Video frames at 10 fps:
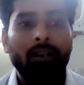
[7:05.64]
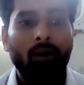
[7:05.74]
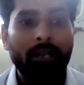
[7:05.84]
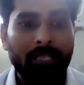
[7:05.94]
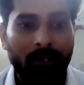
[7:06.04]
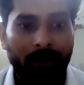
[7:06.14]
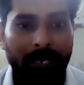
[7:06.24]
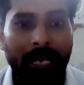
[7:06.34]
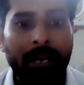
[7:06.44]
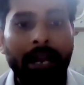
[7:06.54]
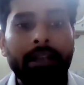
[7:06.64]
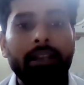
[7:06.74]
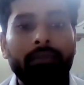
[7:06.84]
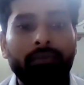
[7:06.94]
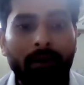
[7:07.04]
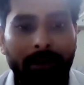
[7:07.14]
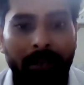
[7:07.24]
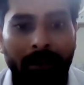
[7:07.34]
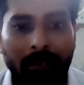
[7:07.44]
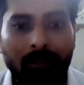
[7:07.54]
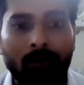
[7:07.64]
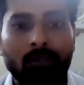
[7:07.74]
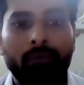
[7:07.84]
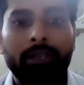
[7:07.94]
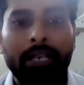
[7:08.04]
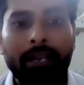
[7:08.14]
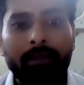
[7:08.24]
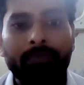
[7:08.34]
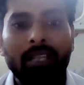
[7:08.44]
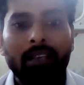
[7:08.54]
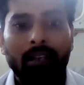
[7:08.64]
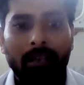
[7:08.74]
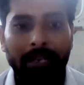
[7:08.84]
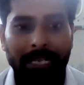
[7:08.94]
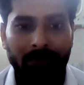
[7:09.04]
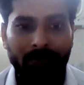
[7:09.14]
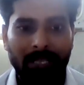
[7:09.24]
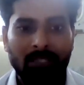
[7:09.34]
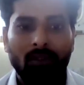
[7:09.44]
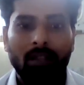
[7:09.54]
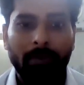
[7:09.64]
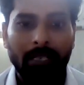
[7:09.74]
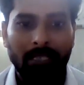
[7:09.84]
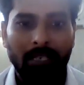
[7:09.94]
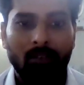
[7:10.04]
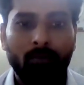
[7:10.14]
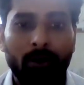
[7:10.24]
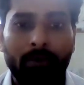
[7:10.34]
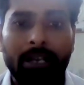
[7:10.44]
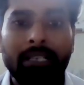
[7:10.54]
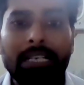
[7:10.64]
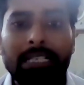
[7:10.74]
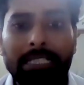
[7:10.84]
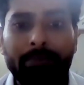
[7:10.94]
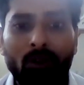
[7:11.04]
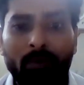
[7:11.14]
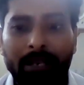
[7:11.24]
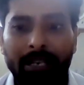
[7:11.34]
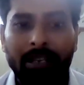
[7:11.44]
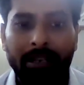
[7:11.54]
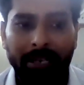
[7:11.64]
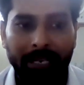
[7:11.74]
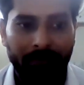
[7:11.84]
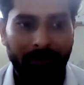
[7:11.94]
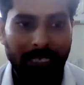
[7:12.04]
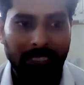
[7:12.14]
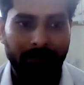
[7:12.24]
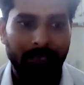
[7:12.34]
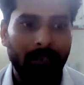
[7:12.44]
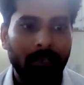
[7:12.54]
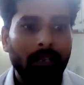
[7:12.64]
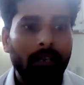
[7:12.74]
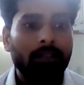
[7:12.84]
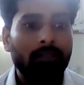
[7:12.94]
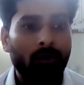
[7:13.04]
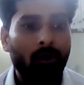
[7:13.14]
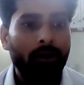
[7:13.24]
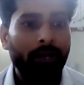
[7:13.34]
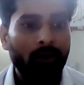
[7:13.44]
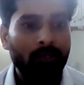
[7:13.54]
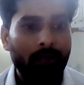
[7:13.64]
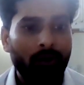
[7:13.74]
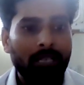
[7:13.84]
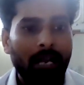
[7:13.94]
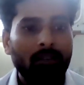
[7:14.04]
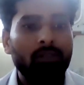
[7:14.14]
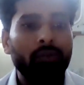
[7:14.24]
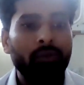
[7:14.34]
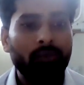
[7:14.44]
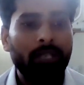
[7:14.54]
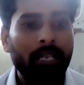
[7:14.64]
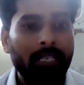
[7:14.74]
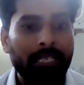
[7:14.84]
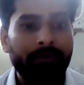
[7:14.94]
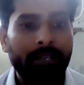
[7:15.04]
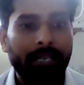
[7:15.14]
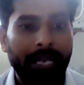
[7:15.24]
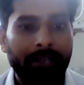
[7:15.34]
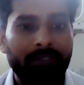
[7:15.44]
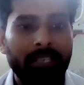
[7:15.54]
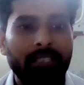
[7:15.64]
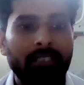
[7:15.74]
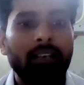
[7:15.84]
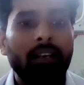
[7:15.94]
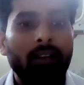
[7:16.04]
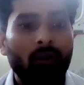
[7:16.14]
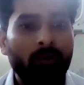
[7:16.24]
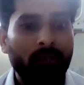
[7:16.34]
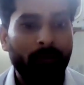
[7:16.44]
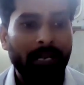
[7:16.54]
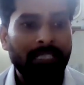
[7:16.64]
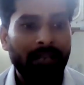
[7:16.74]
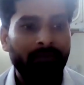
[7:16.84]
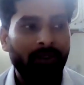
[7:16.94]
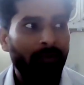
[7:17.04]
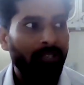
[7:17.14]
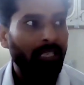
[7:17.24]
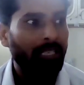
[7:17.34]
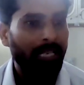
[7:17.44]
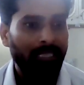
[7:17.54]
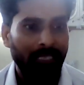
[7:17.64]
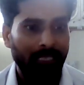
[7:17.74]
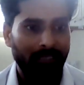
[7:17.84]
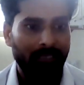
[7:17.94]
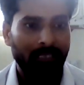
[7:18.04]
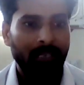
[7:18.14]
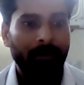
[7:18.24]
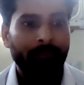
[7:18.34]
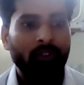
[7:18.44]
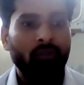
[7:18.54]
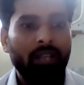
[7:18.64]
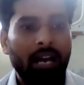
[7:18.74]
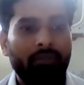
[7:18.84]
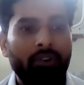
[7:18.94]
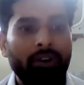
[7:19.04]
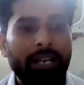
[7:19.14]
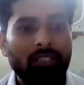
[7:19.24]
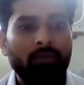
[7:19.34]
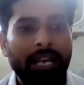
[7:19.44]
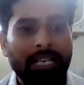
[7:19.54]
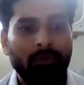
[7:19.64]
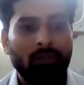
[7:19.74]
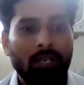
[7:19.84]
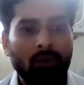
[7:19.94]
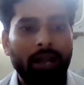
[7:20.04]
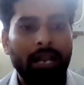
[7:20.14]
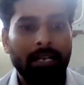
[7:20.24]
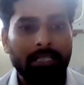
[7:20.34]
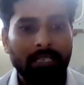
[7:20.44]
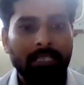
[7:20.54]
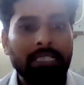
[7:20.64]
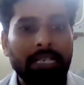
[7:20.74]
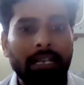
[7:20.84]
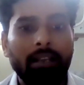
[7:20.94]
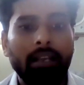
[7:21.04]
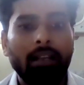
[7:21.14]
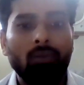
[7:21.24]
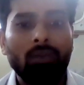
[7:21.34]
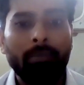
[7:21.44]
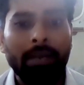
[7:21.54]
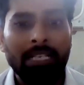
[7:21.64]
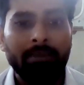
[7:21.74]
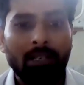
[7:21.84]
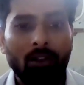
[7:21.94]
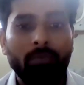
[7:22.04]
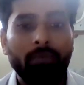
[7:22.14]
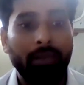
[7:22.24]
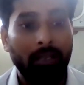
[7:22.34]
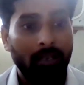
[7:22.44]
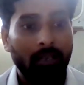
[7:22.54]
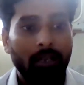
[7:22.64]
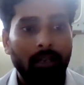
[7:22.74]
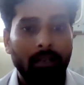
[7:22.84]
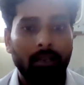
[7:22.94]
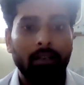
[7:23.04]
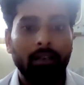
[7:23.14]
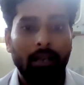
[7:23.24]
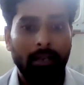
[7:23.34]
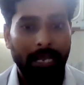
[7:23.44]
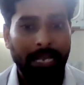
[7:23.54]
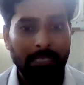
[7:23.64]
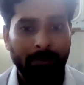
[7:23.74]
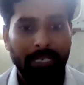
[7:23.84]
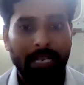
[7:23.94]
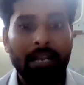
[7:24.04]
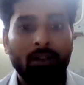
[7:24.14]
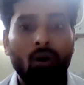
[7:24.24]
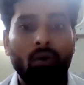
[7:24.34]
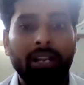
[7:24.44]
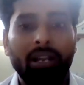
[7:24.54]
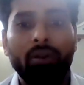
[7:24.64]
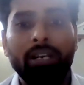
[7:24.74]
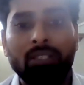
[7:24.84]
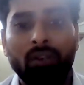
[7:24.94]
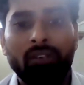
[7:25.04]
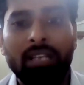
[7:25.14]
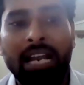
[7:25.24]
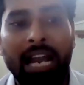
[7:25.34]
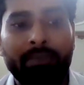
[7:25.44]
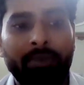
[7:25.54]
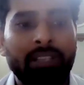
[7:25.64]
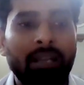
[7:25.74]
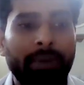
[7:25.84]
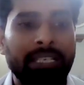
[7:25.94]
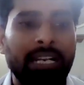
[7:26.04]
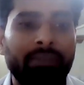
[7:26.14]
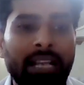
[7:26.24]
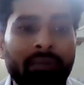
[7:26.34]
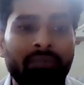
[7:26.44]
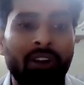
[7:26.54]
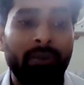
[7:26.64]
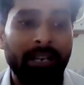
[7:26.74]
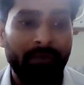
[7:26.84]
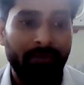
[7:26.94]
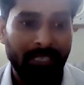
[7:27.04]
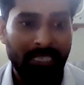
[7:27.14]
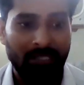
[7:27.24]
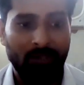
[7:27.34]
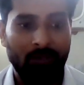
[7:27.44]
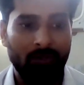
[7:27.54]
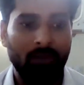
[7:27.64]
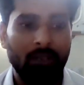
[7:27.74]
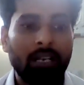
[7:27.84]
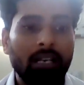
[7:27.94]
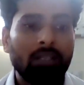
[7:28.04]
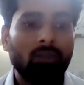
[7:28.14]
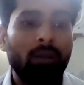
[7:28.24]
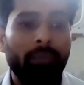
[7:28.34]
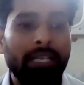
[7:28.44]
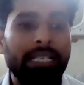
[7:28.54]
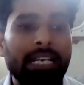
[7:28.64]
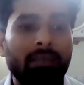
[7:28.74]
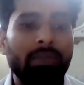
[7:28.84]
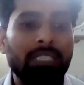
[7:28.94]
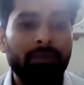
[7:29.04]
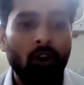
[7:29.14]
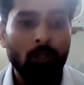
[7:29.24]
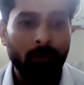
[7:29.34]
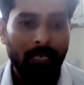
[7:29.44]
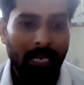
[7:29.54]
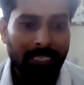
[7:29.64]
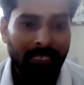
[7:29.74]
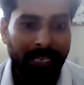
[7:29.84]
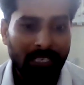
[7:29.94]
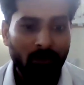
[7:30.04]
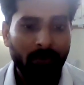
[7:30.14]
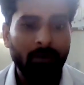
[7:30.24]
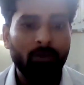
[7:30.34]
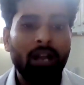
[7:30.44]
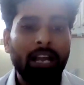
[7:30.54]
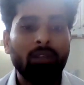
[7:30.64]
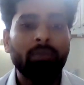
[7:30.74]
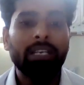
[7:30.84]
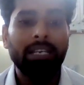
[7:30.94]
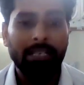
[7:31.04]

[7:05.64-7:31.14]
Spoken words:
non-steroid and anti-inflammatory drug also we can dispense to the patient to provide the symptomatic relief as well. So corticosteroids are also used in the severe cases to suppress the inflammation reactions. So the avoidance of the exposure to allergen is critical to the management of HP, and corticoid steroids are helpful in the patient with the inflammatory features also. So the patient must be hospitalized in case of hemodynamic